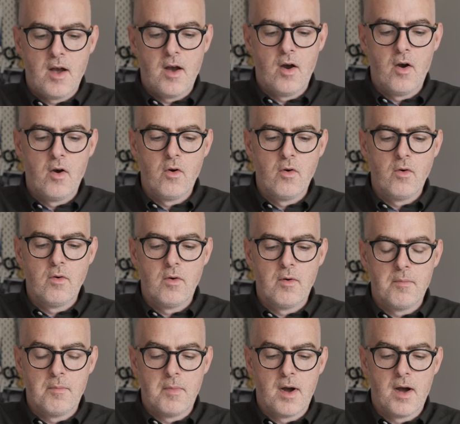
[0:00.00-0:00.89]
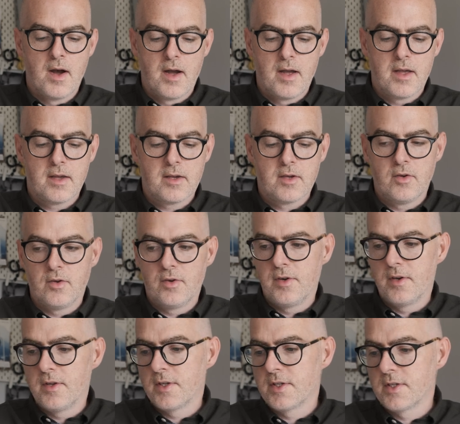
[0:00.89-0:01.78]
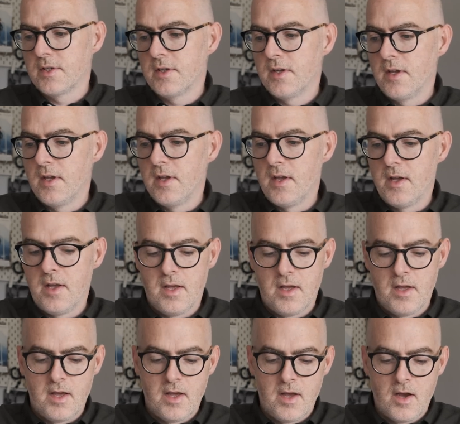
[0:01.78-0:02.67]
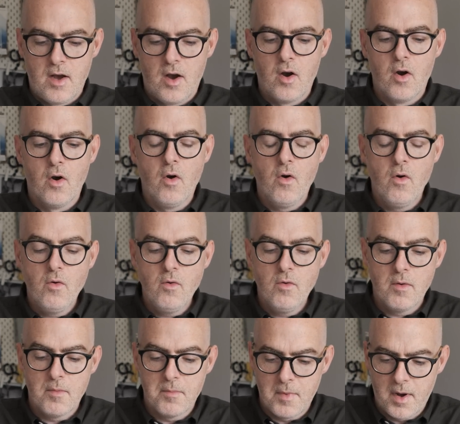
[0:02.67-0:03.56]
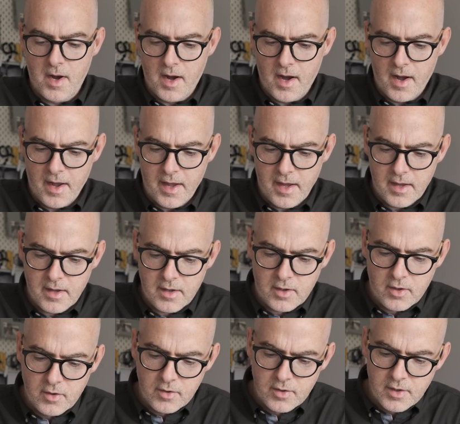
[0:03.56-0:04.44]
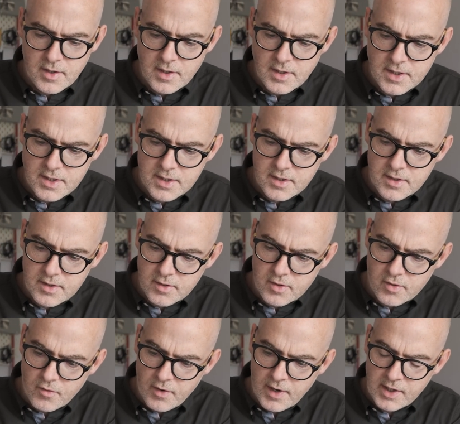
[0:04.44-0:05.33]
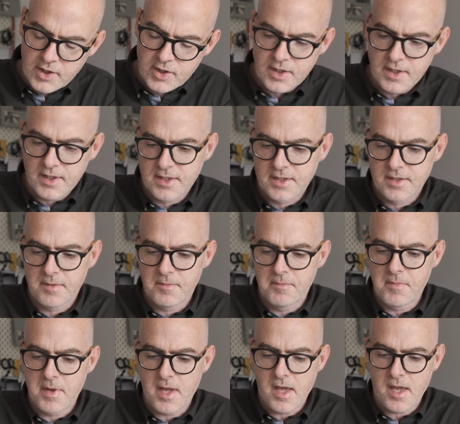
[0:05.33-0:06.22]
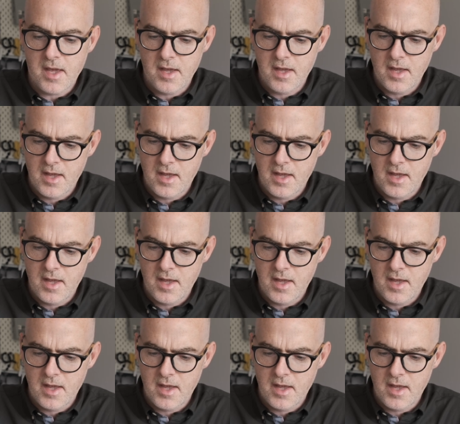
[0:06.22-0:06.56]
Oh my goodness. Oh my goodness gracious me.